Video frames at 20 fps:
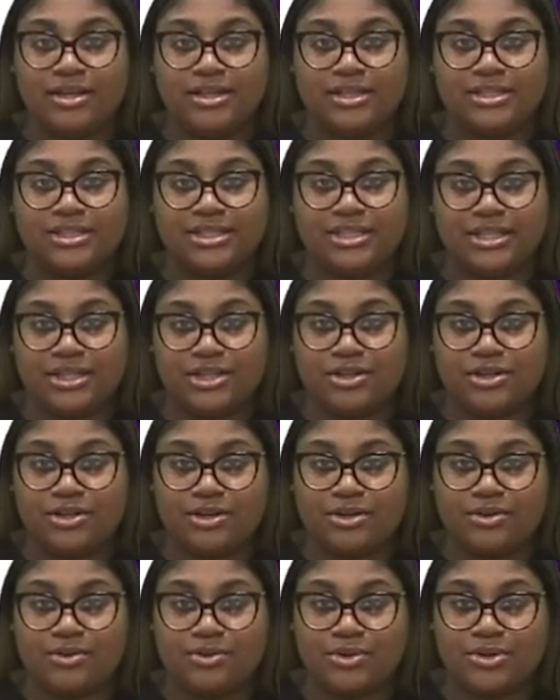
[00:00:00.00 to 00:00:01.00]

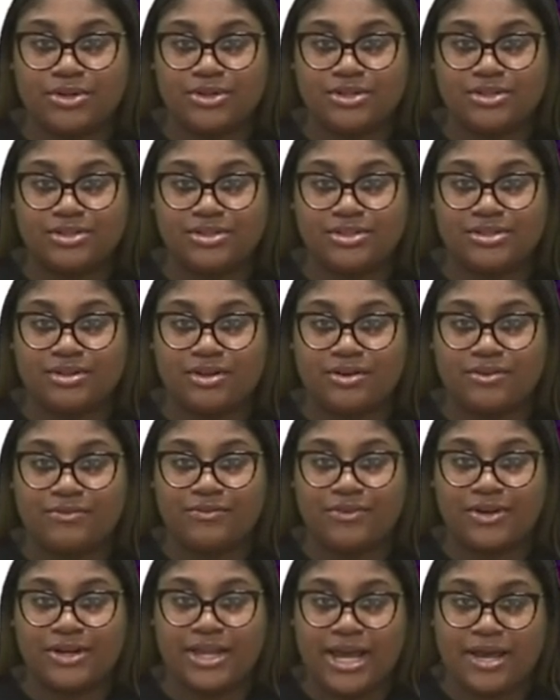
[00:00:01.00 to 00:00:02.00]
Senior orders
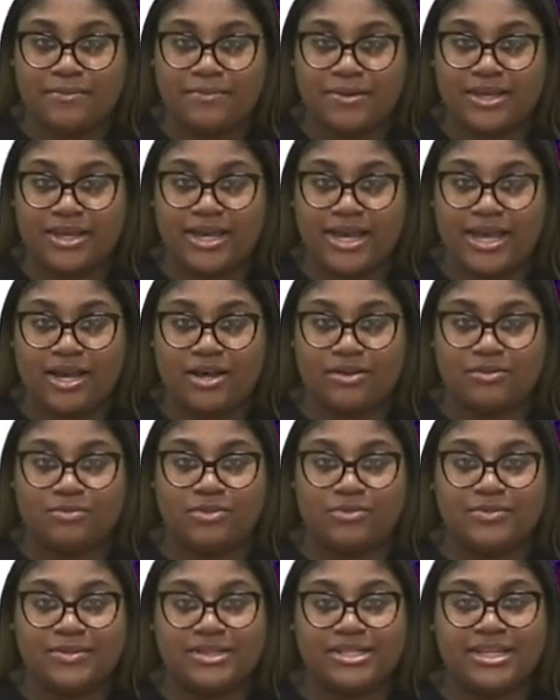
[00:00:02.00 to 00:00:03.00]
for cap and
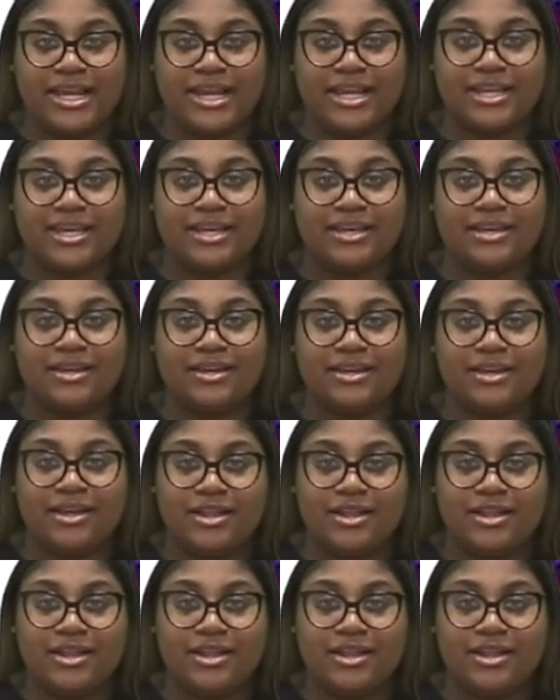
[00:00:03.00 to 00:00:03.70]
gown will be taken